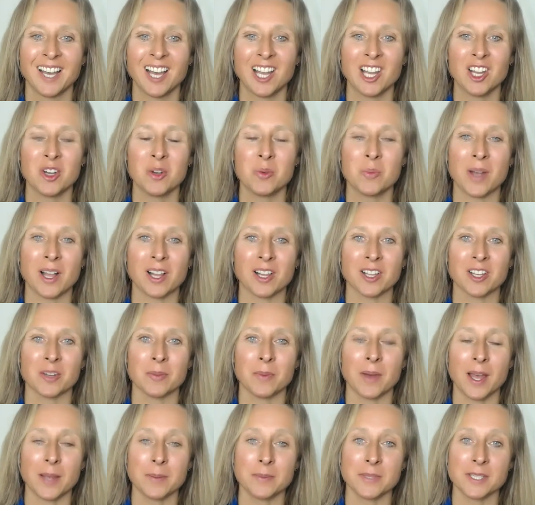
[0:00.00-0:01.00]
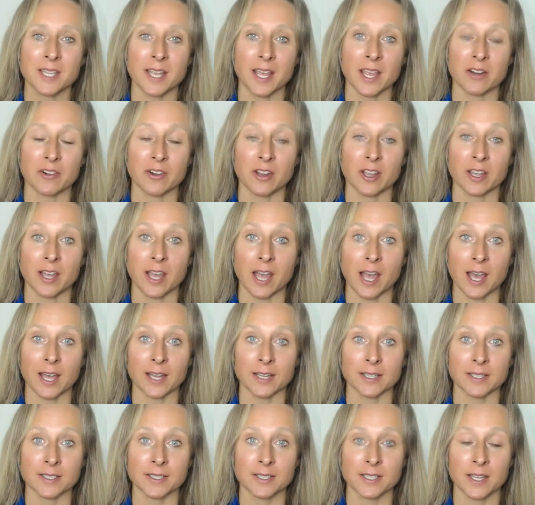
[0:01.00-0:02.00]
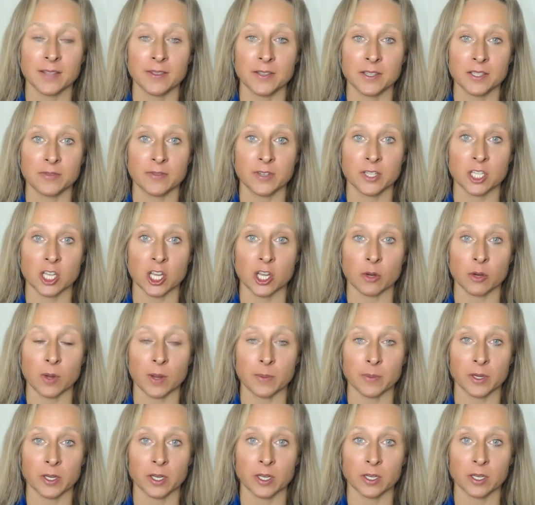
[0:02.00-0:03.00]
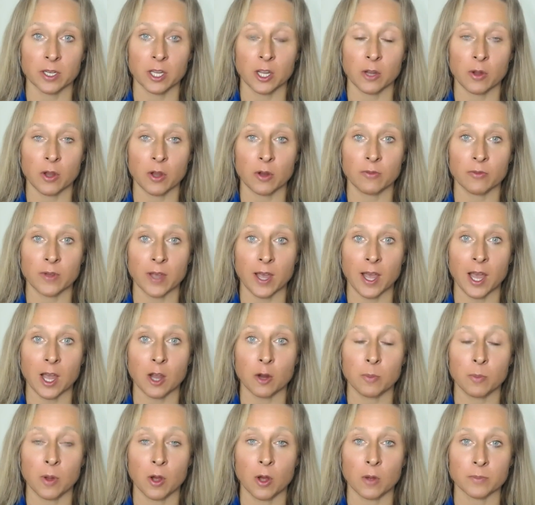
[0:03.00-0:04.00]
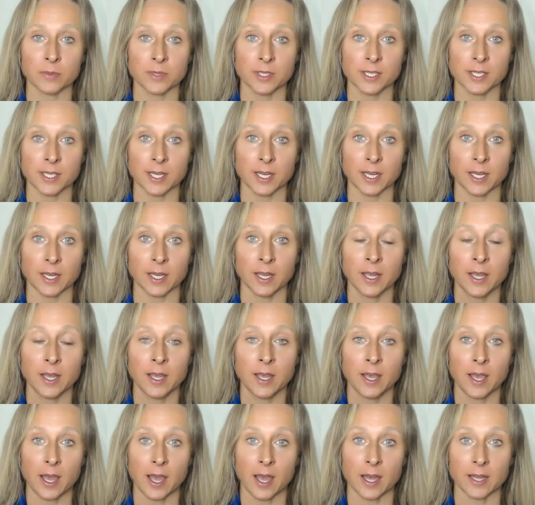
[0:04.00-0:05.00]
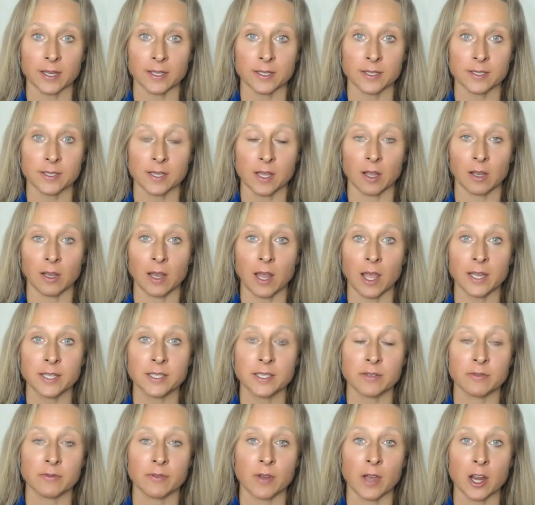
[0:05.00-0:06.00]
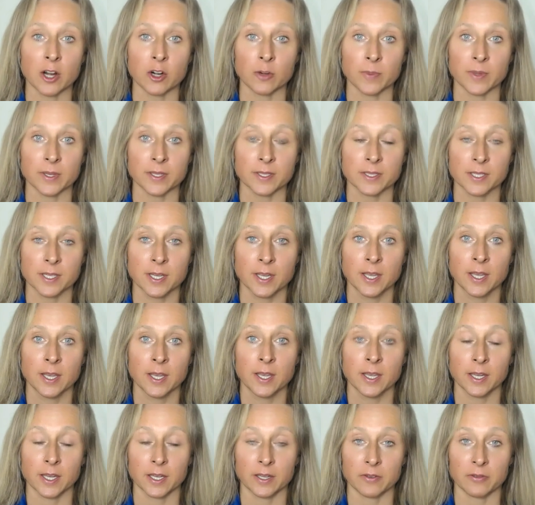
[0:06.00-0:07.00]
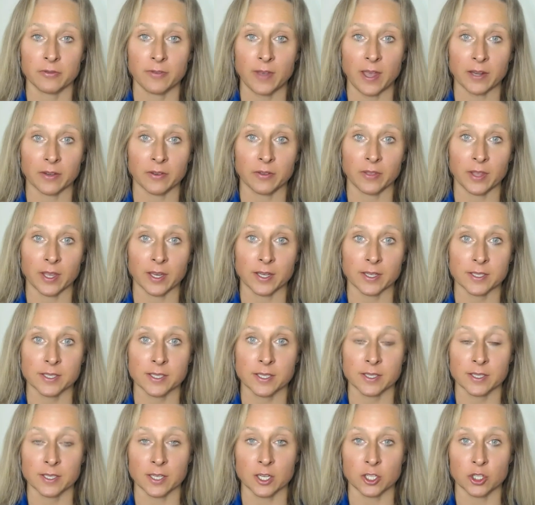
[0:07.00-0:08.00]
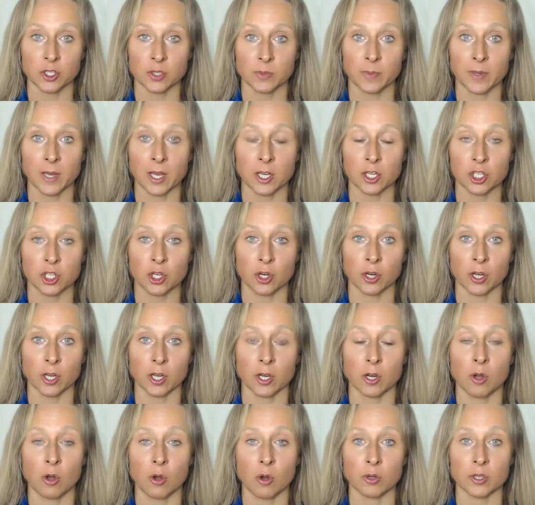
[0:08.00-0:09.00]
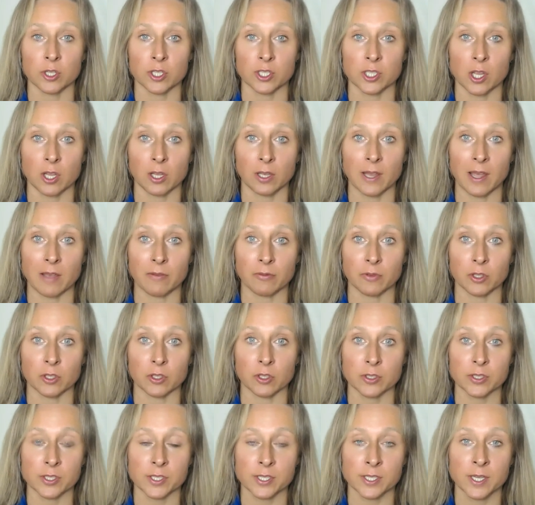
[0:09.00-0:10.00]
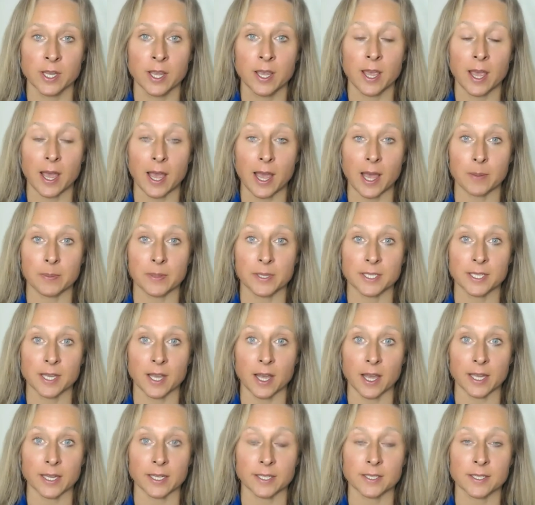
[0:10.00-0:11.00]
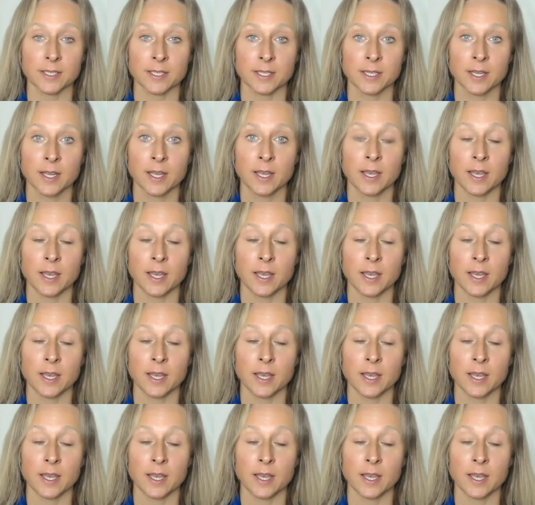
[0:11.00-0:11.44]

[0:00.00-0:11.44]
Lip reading: Hello and welcome. I'm Sarah, and in this video, I'm going to go over how POMC and our light environment can affect things such as blood sugar, cortisol levels, appetite,